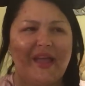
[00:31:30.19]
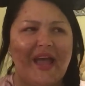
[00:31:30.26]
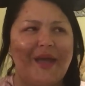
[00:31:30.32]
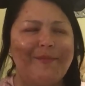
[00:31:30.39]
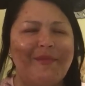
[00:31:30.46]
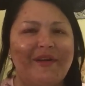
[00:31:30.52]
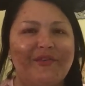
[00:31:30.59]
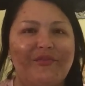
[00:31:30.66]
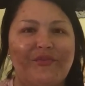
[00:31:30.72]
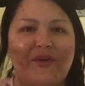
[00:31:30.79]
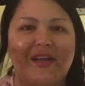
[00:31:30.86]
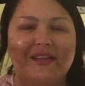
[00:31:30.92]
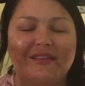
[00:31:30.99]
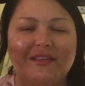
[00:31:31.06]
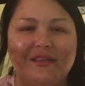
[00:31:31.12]
And my
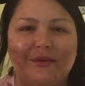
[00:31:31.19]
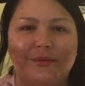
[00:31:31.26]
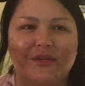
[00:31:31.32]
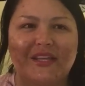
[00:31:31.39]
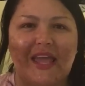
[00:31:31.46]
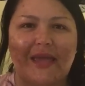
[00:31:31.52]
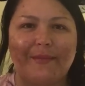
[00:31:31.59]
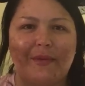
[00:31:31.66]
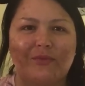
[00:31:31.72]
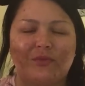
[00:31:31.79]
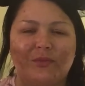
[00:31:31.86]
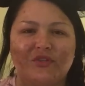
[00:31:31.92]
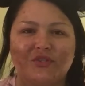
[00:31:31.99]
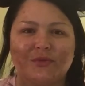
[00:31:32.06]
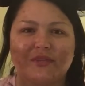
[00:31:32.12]
friend came up to
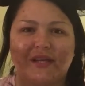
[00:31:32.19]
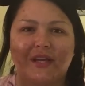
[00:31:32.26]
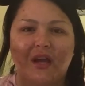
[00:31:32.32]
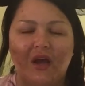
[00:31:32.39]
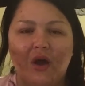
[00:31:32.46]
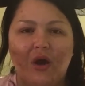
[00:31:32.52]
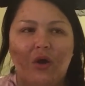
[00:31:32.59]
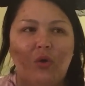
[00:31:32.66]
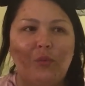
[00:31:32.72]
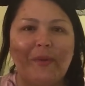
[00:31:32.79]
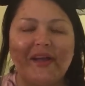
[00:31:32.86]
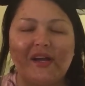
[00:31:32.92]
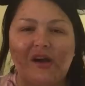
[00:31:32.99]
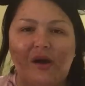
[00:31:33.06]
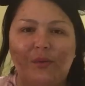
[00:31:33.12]
me. She was like, "Oh
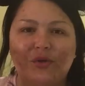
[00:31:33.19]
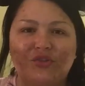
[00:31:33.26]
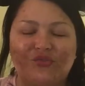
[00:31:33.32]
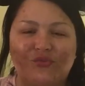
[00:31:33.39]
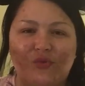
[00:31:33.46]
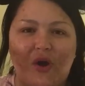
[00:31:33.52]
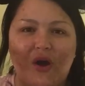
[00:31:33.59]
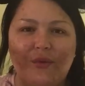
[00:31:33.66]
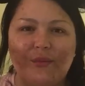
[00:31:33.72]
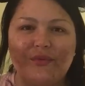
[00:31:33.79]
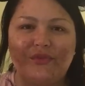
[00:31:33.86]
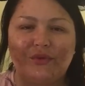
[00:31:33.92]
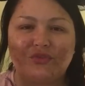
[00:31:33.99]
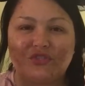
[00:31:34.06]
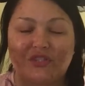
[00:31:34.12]
my God, what's wrong
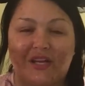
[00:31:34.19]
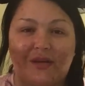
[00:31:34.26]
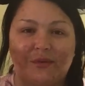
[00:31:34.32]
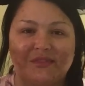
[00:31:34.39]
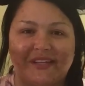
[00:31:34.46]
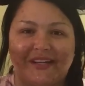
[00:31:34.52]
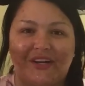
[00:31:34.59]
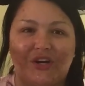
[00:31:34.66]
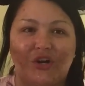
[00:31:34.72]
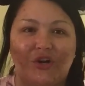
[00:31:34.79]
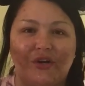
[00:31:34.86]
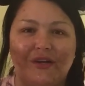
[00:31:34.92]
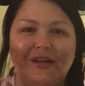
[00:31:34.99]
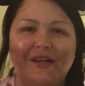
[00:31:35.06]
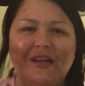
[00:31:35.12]
with you?" She thought I was like
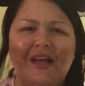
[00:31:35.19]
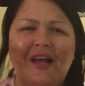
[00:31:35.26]
hurt.